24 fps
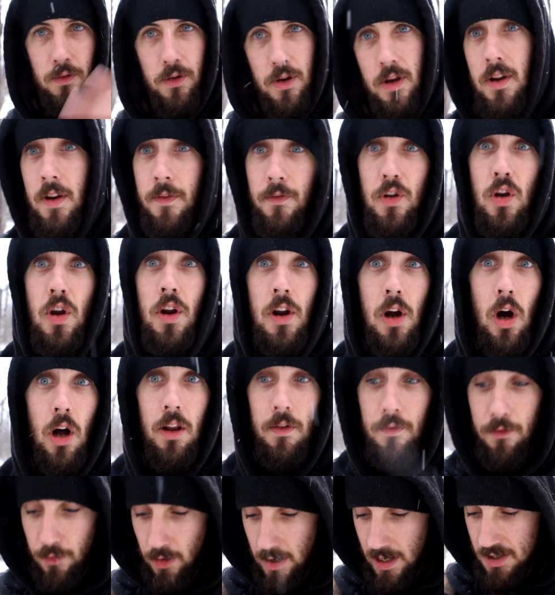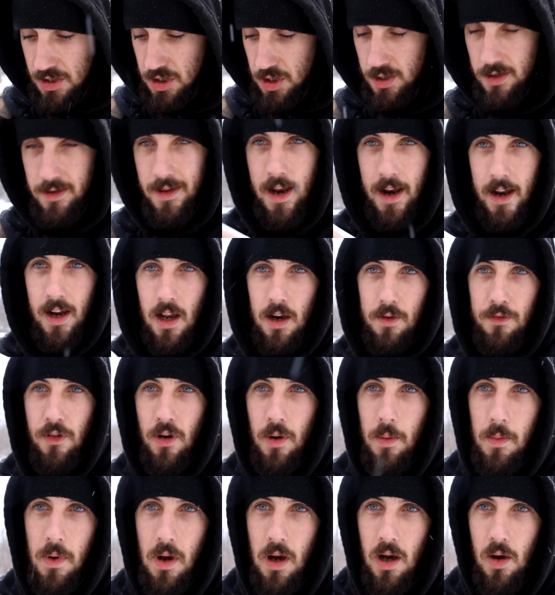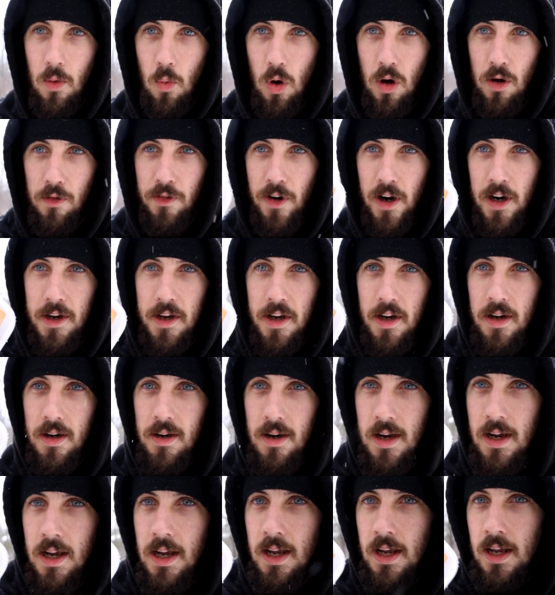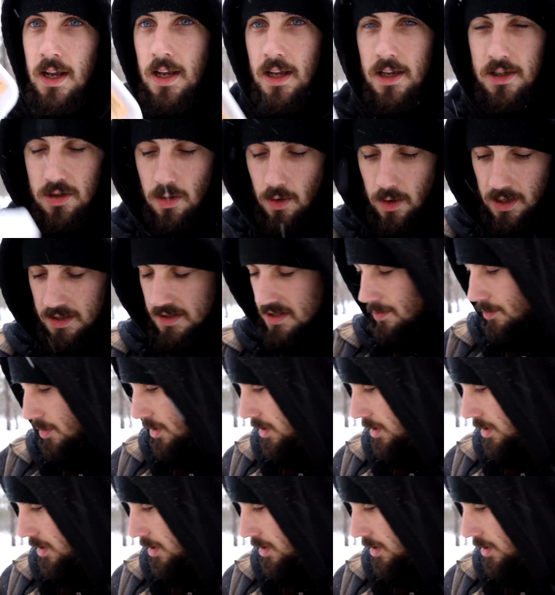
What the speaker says: if you can call them fresh, that I got from Walmart here. So I've got some